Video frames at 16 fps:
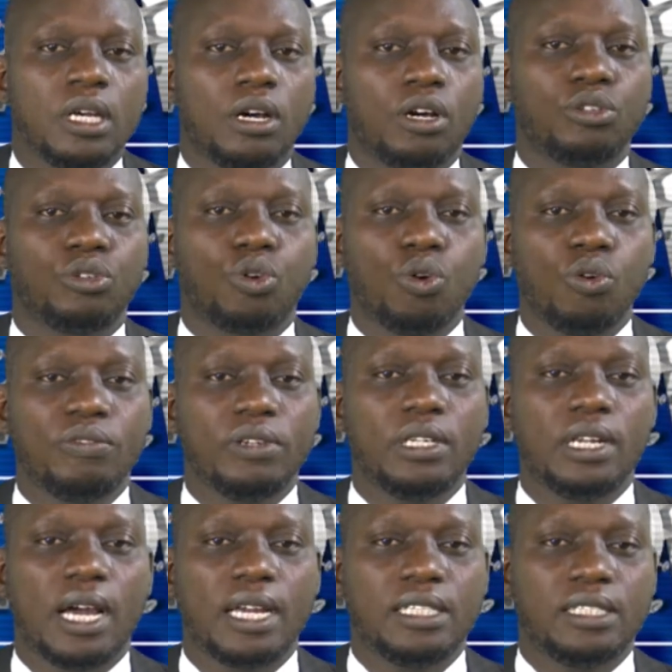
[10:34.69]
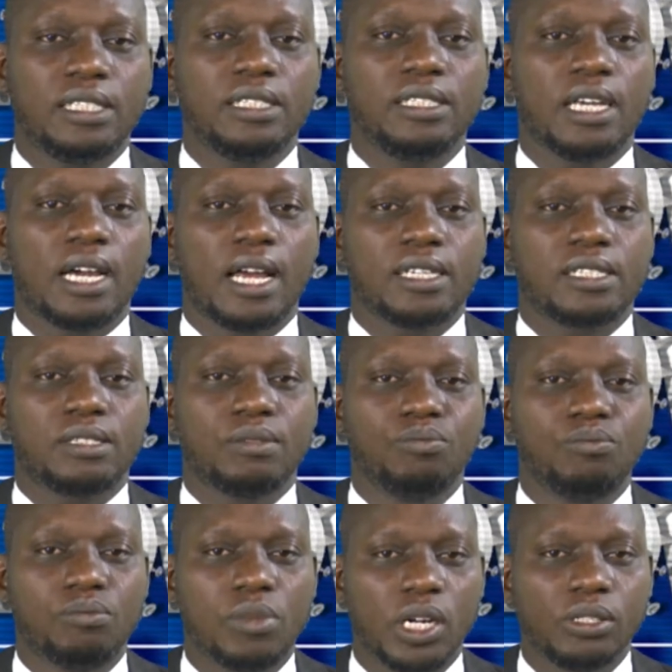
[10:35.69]
on COVID-19 has
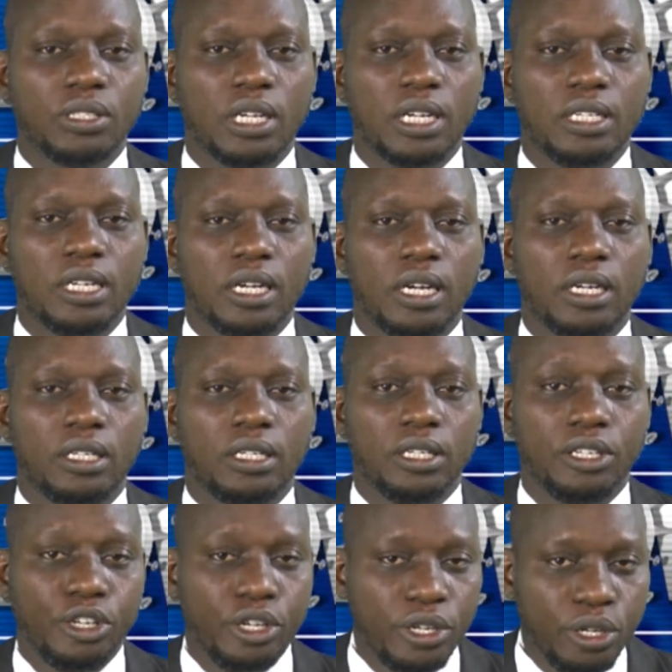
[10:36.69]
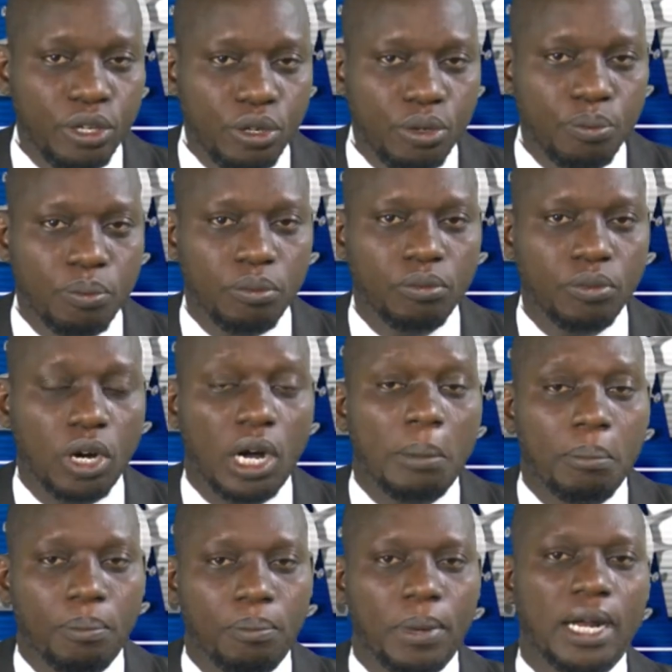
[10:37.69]
mounted a
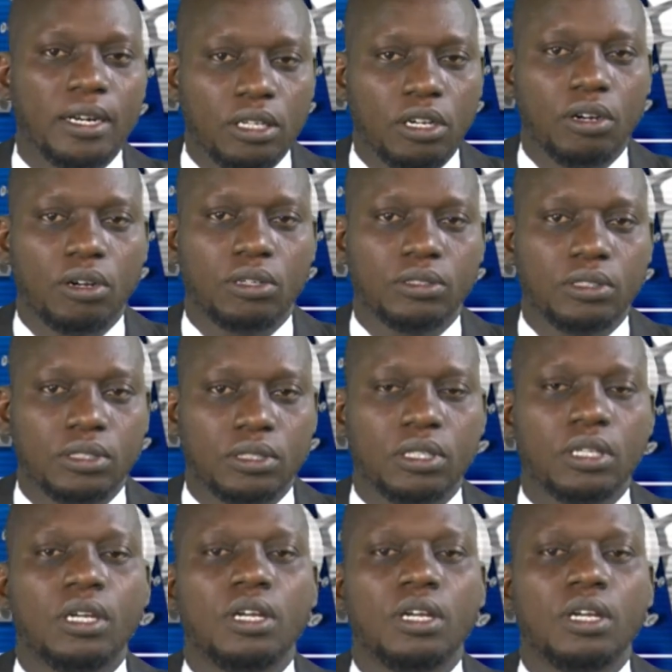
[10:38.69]
manhunt